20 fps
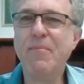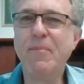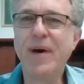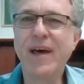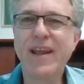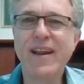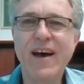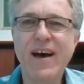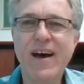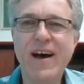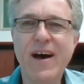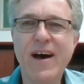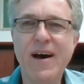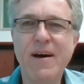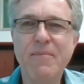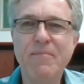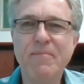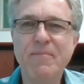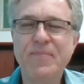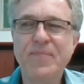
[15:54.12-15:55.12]
But
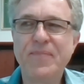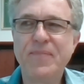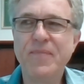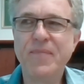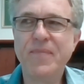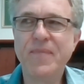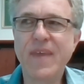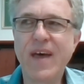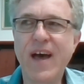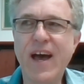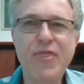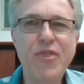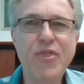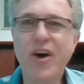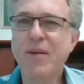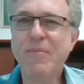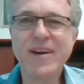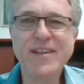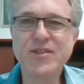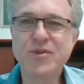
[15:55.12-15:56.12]
I
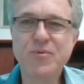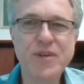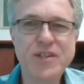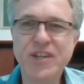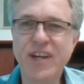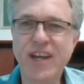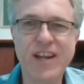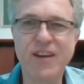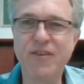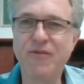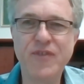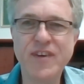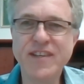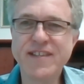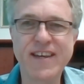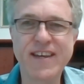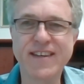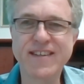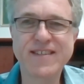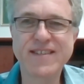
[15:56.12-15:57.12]
thought about switching into
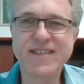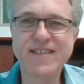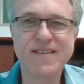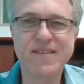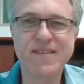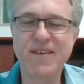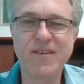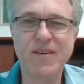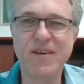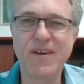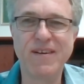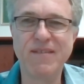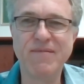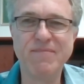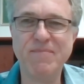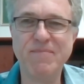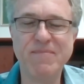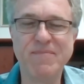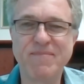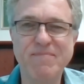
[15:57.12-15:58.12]
physics
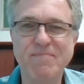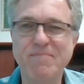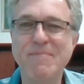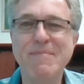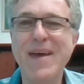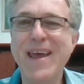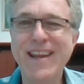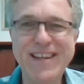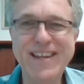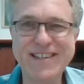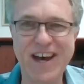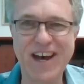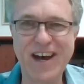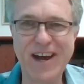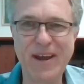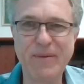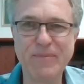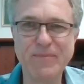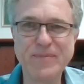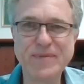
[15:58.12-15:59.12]
many
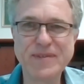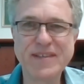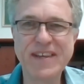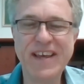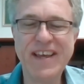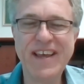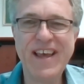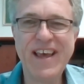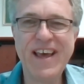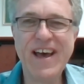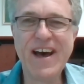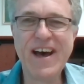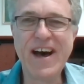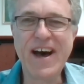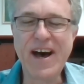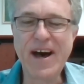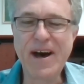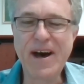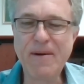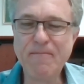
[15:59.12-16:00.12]
times.
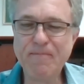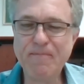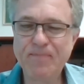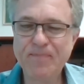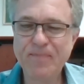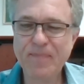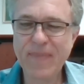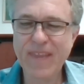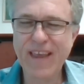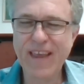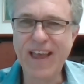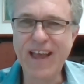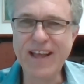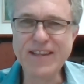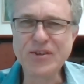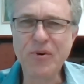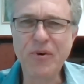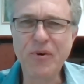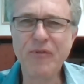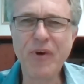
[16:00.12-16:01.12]
And
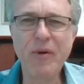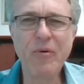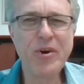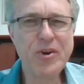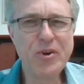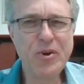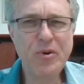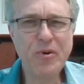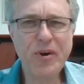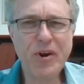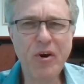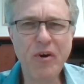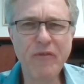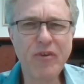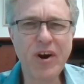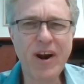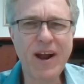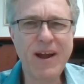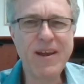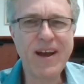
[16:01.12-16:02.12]
so if I were to do it
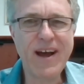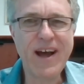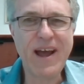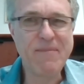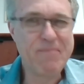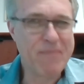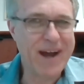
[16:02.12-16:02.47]
over, I